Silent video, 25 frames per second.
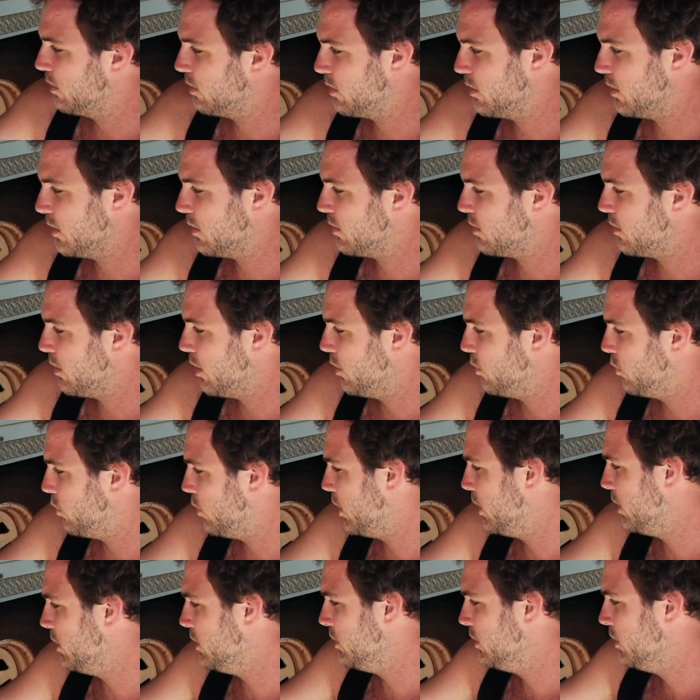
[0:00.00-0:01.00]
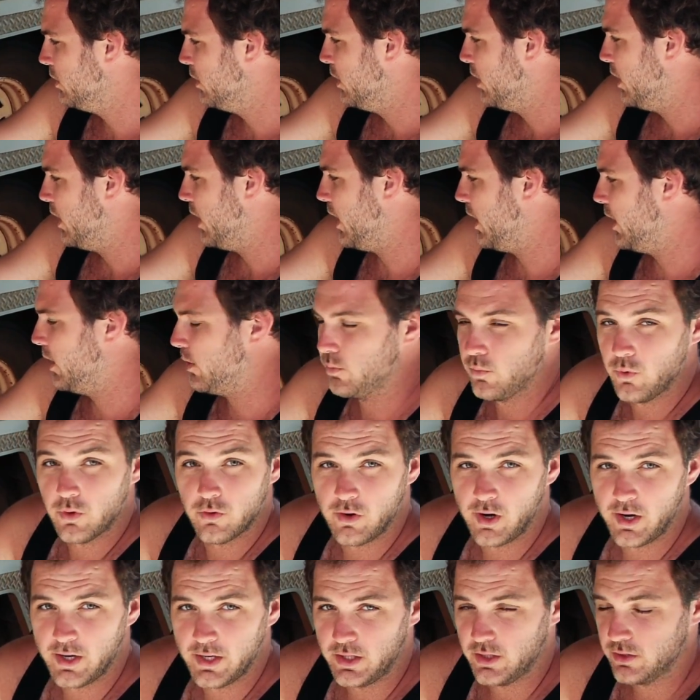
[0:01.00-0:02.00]
601, and
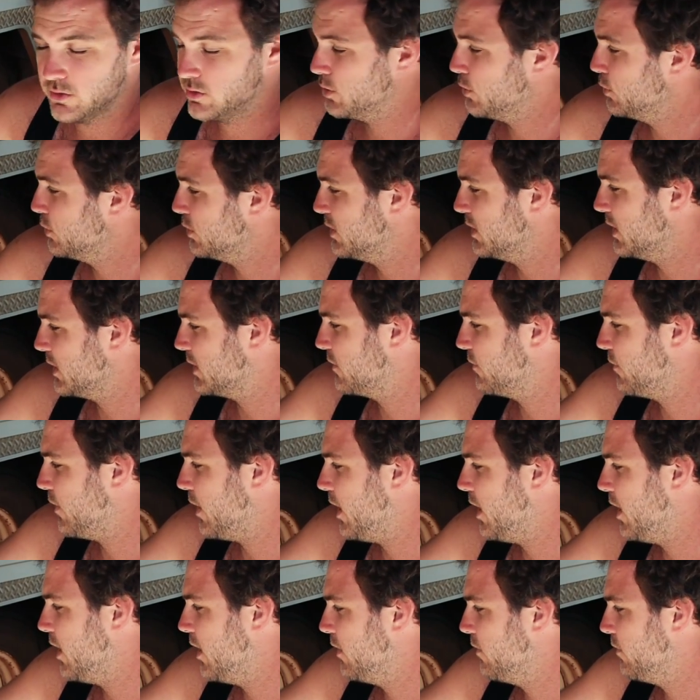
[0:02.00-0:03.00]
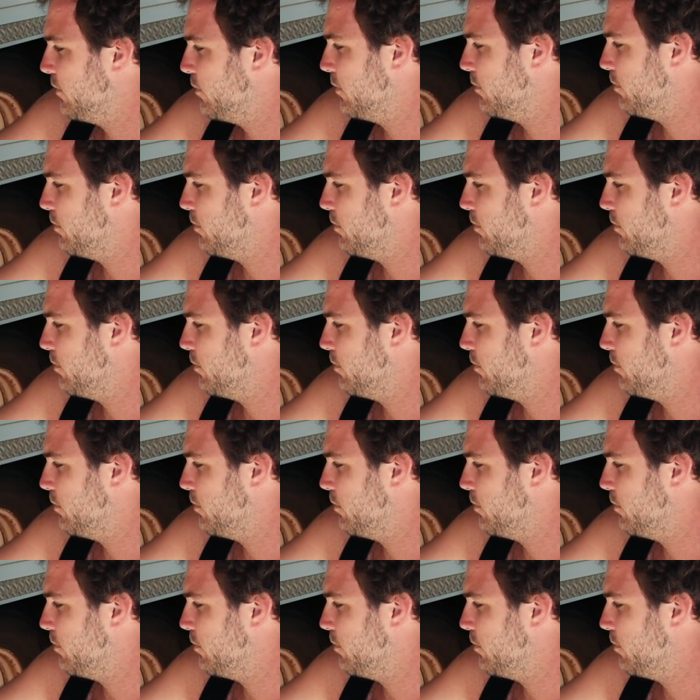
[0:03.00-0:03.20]
we're running a 265